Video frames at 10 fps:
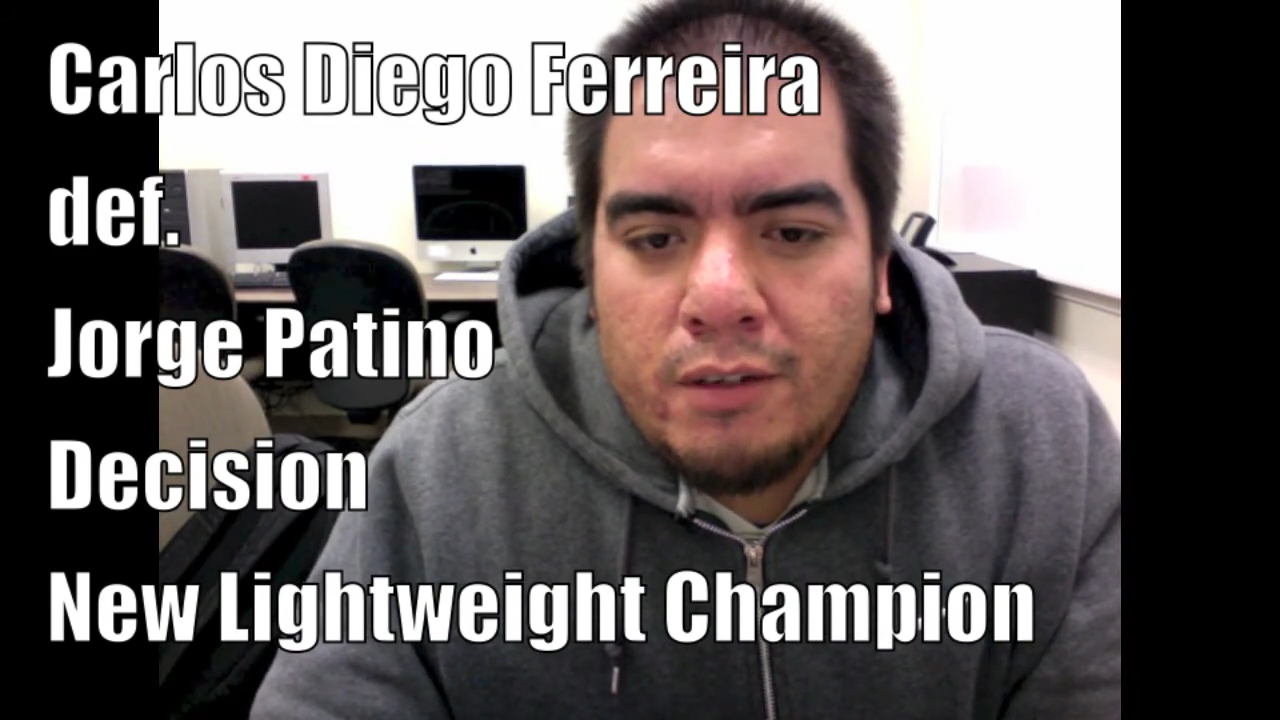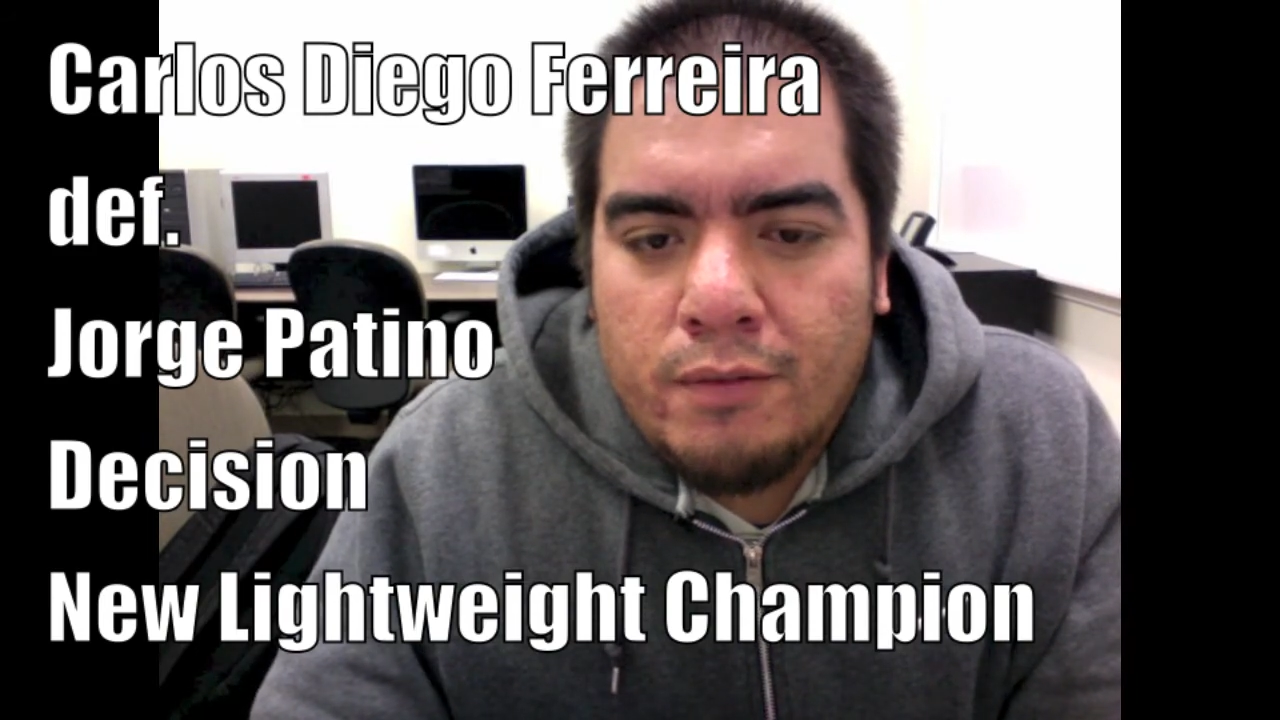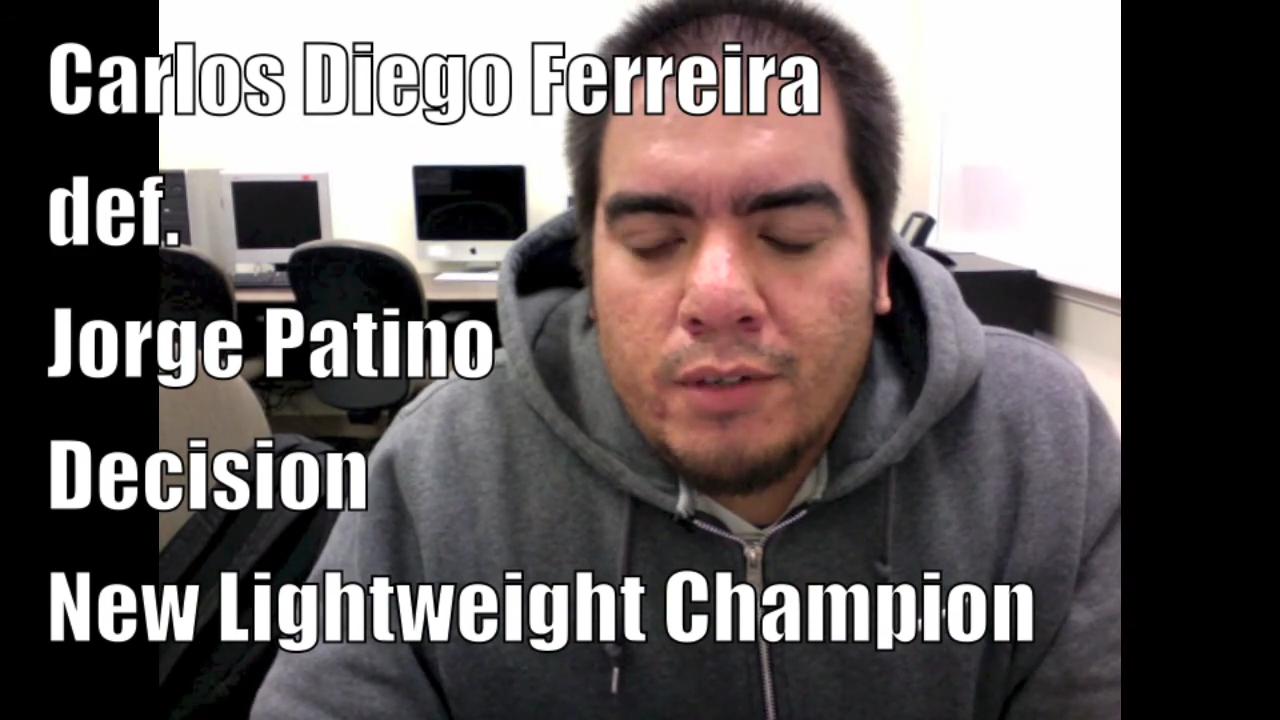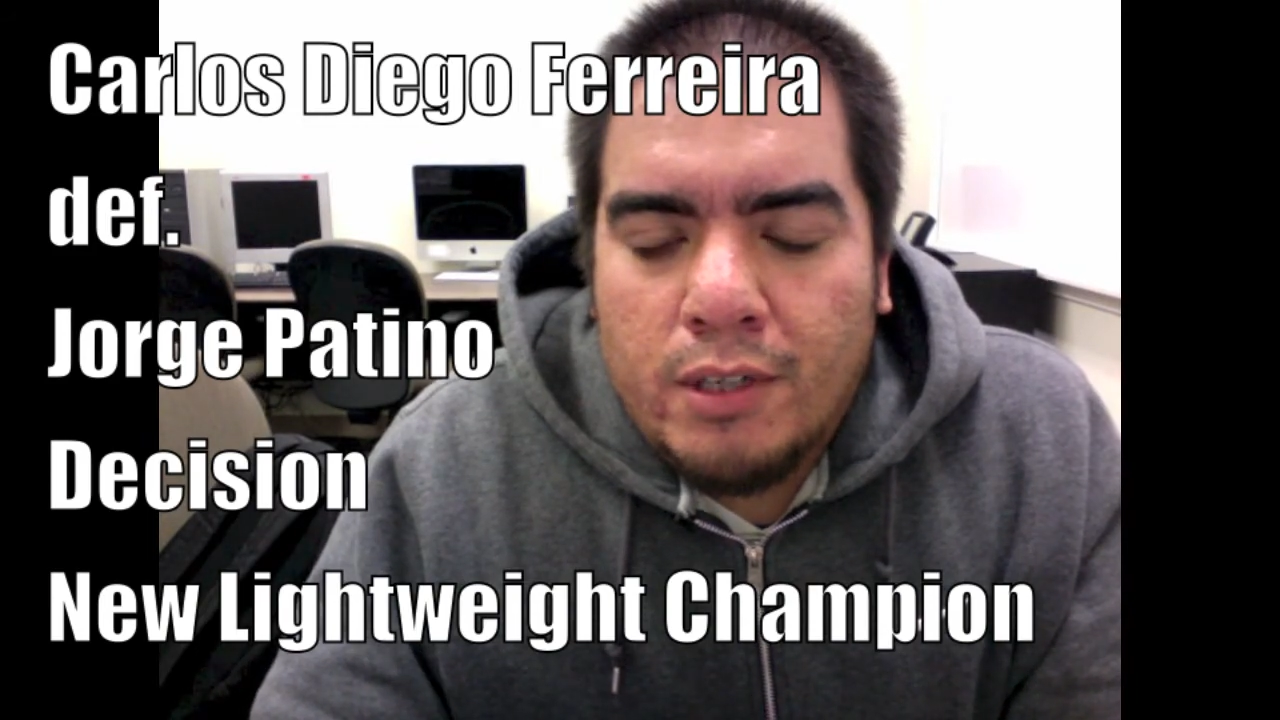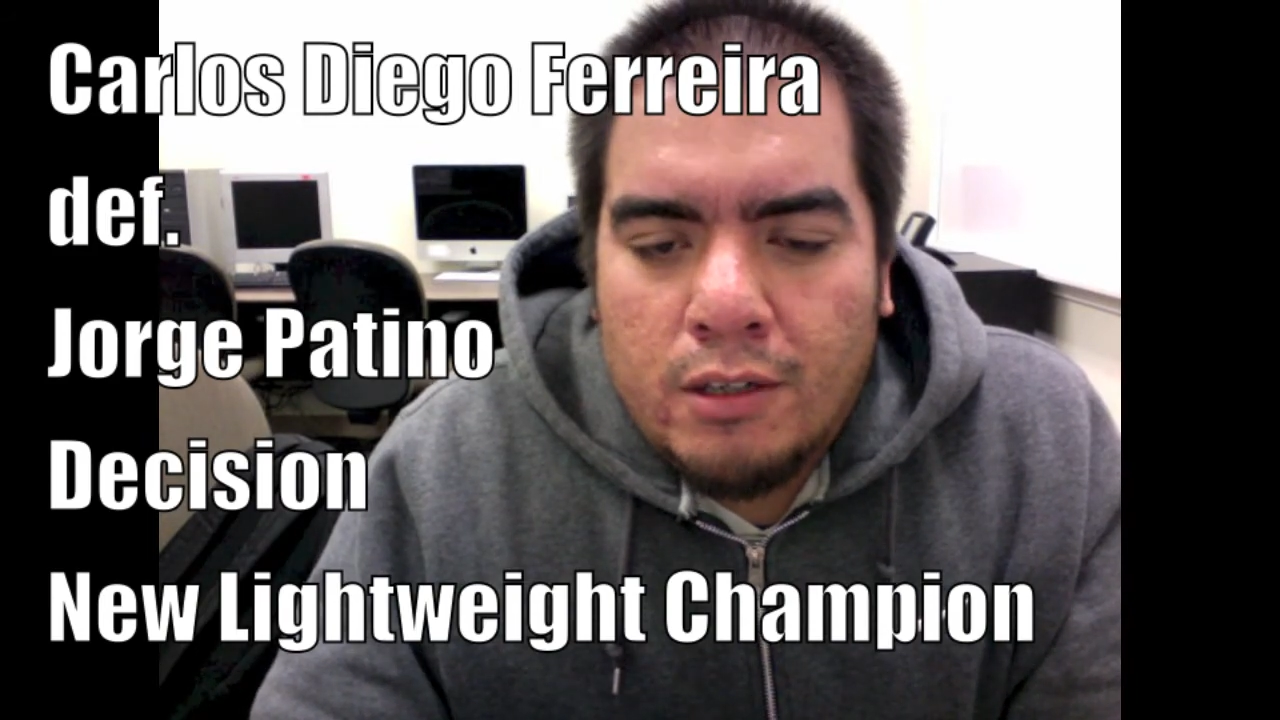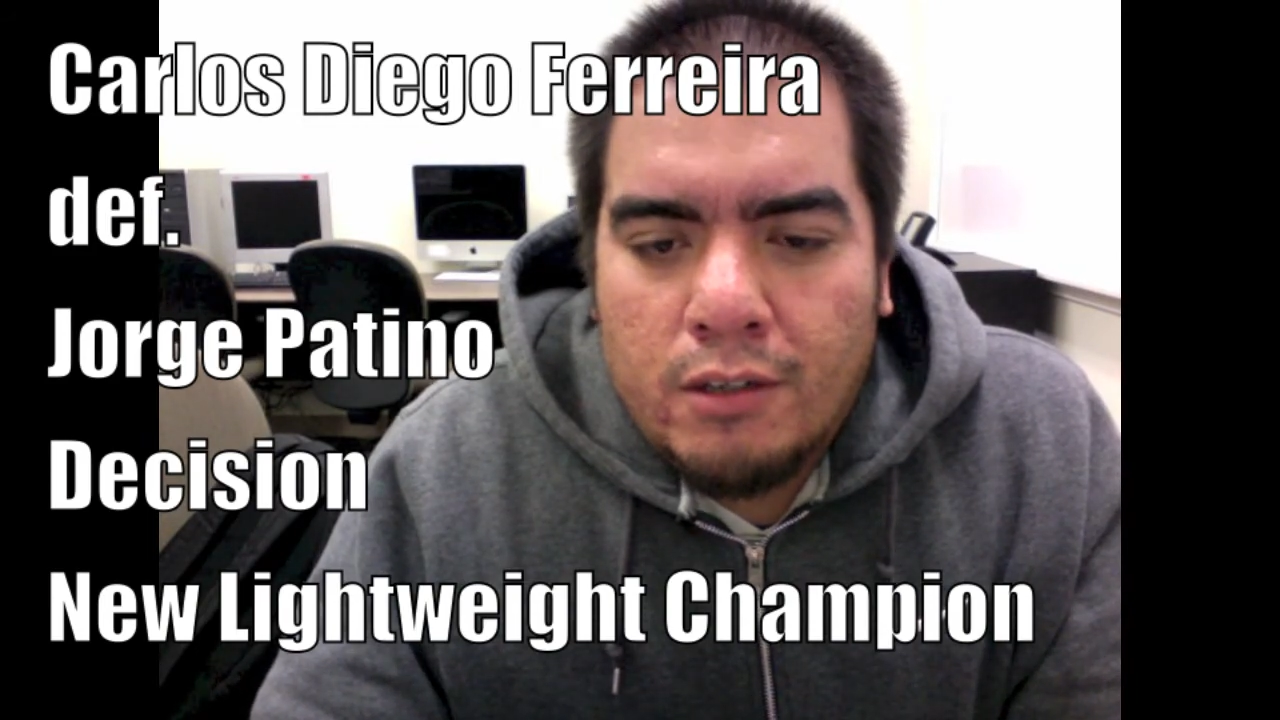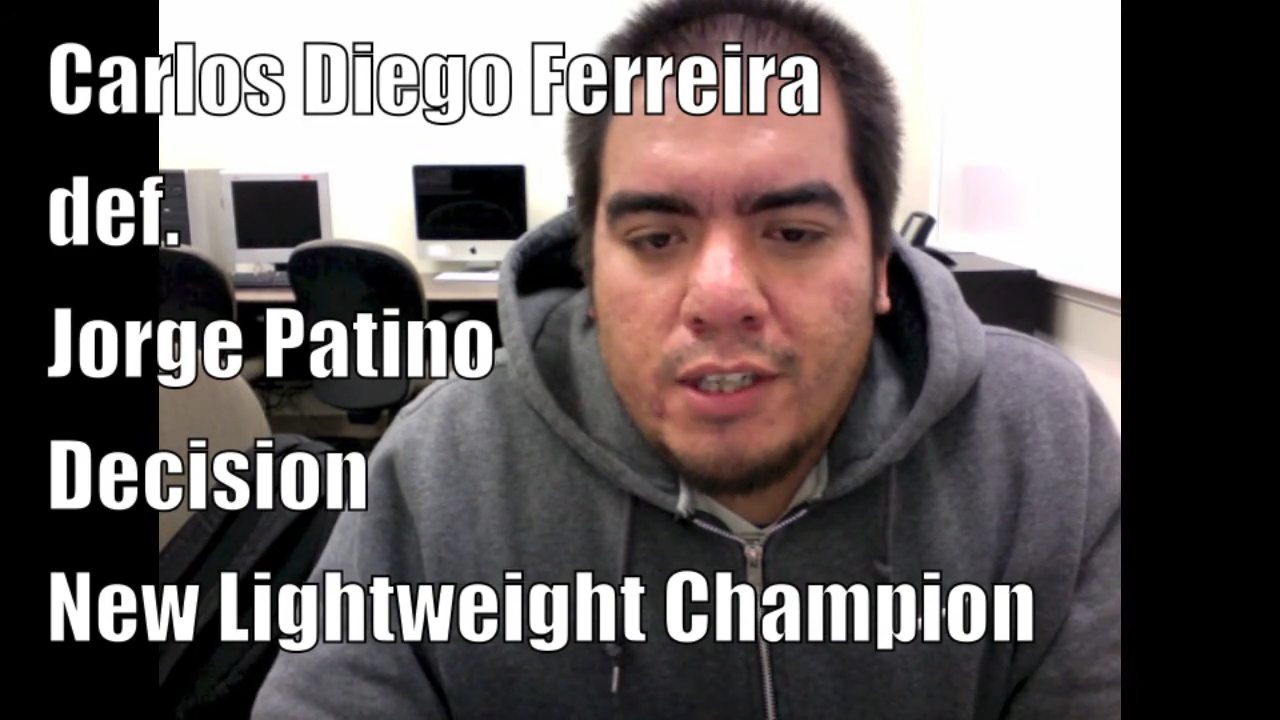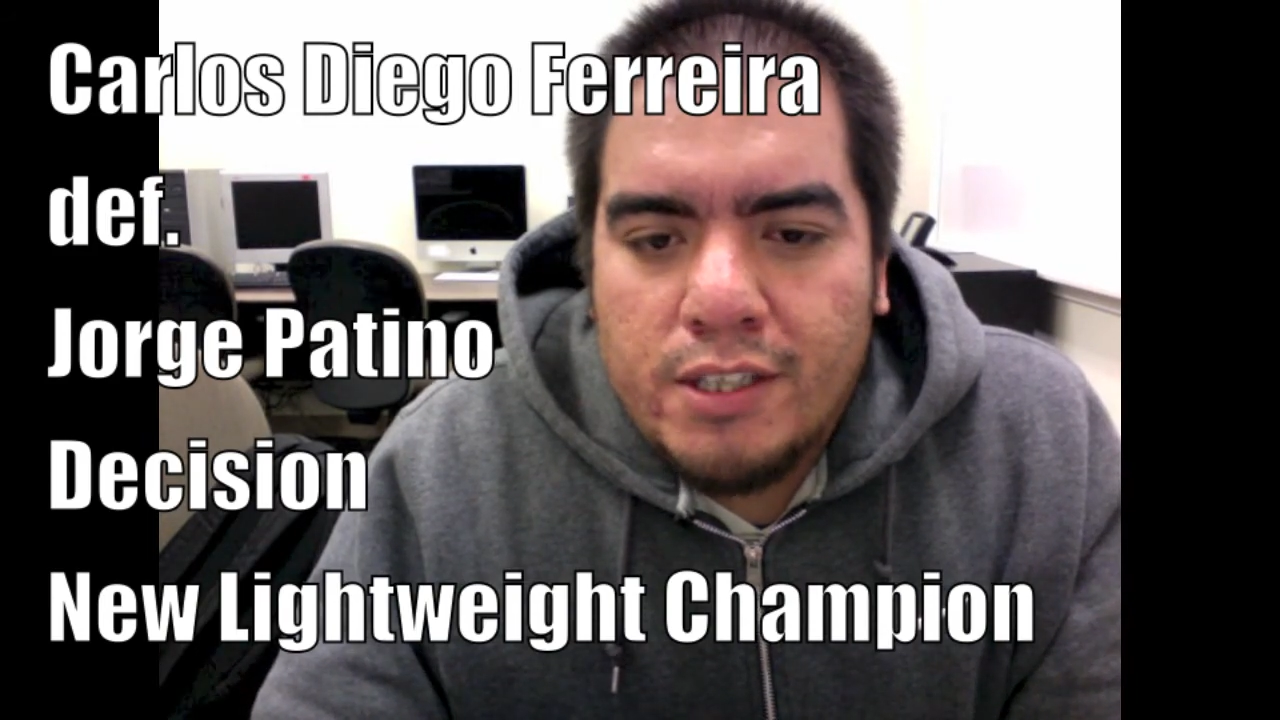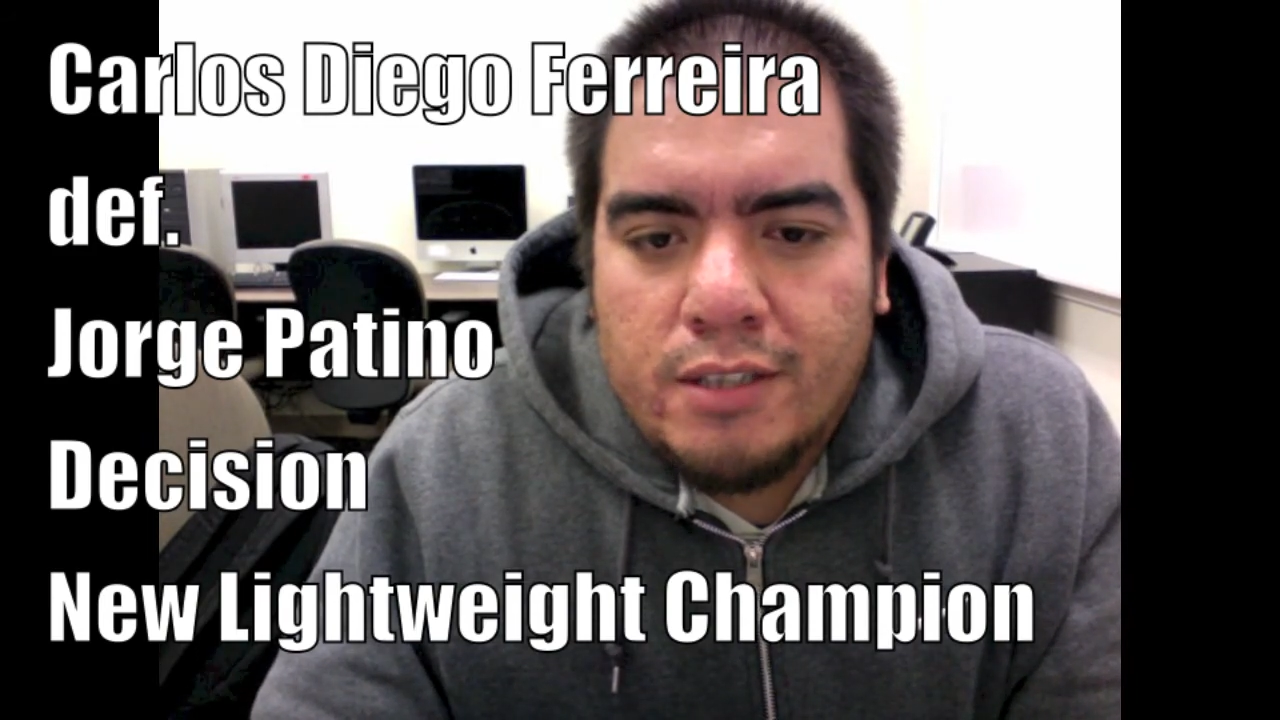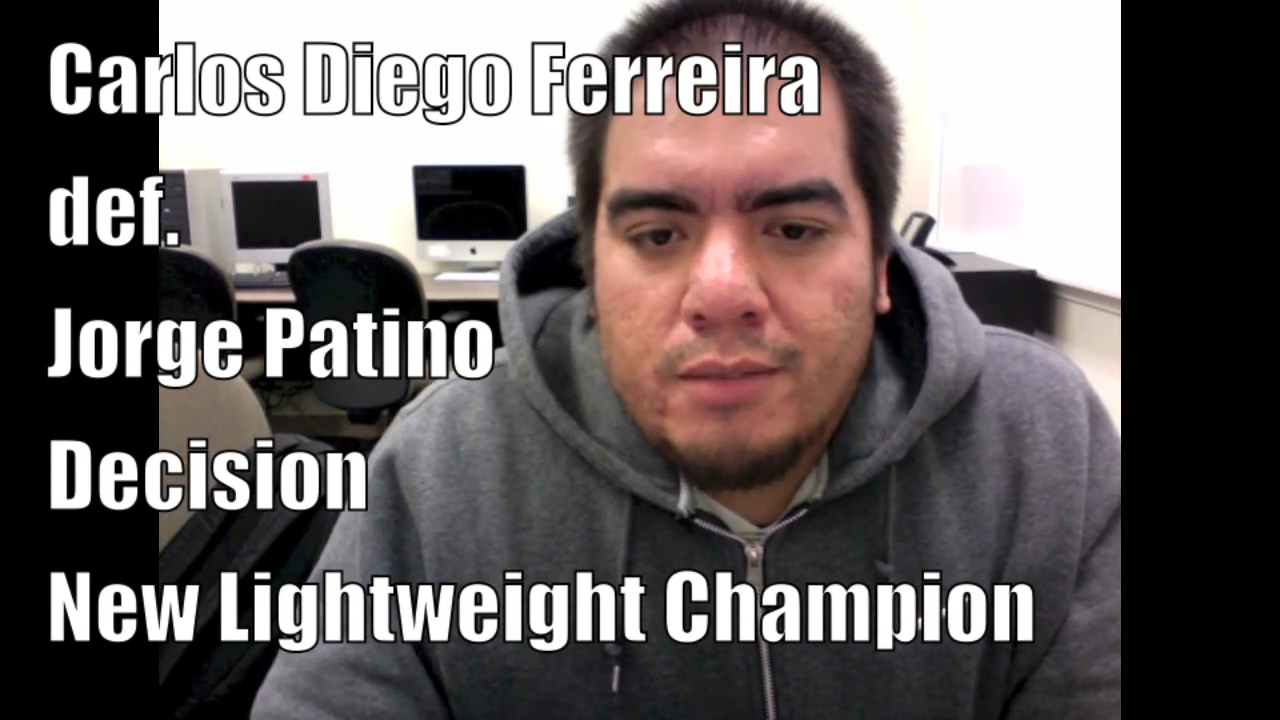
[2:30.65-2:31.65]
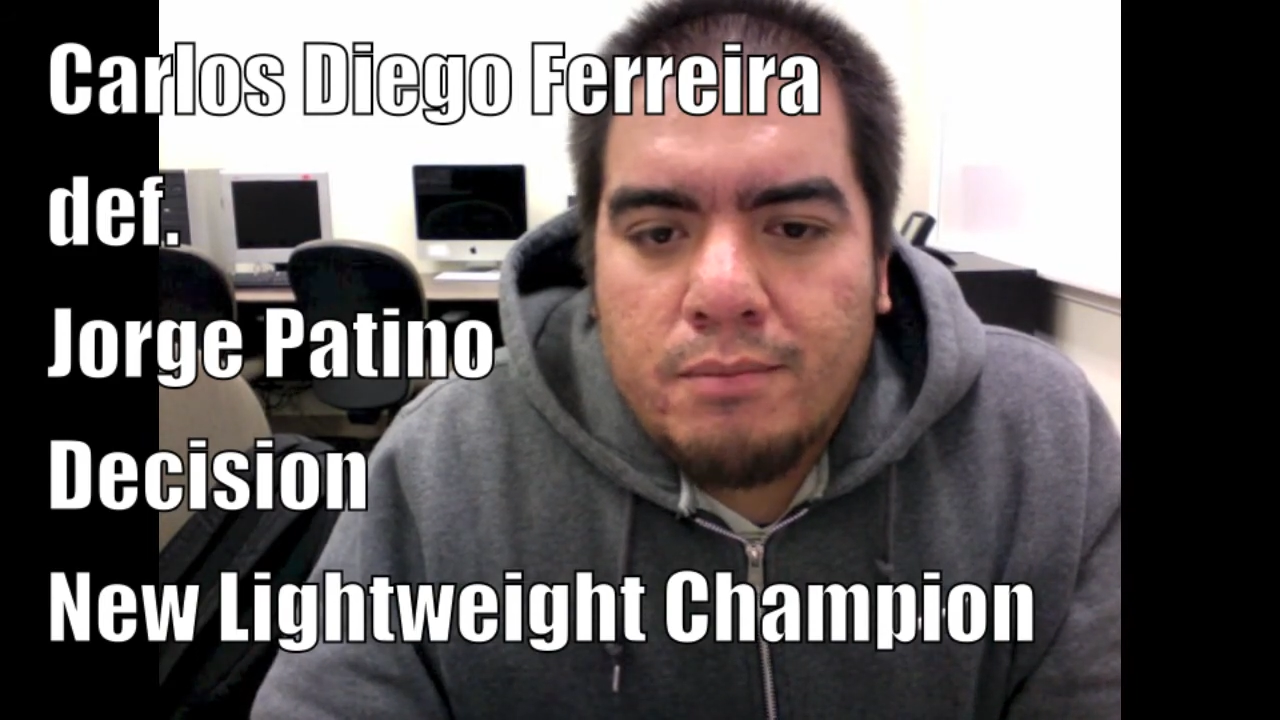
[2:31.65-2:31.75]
Ferreira, great job.